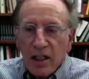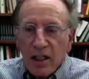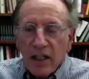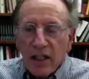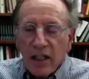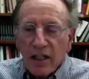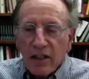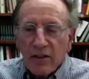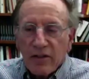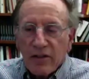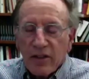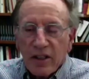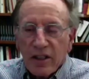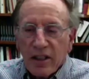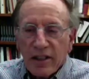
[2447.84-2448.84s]
and
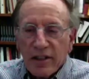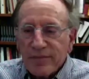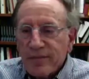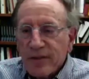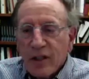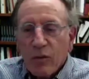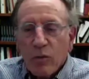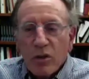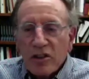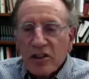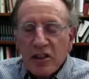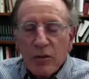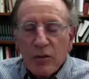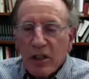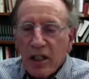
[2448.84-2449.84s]
we'll
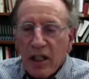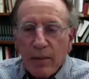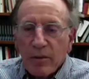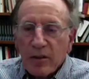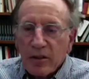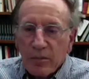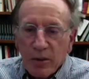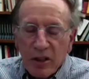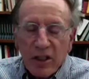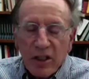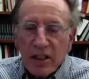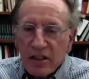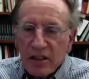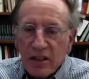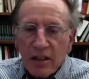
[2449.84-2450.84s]
see what happens. But
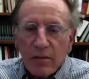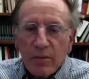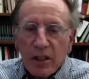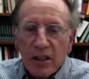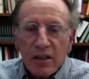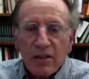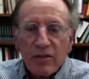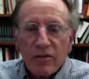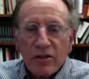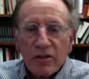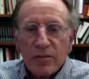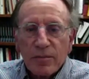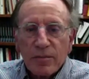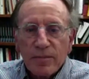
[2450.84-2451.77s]
yes, it can make a difference.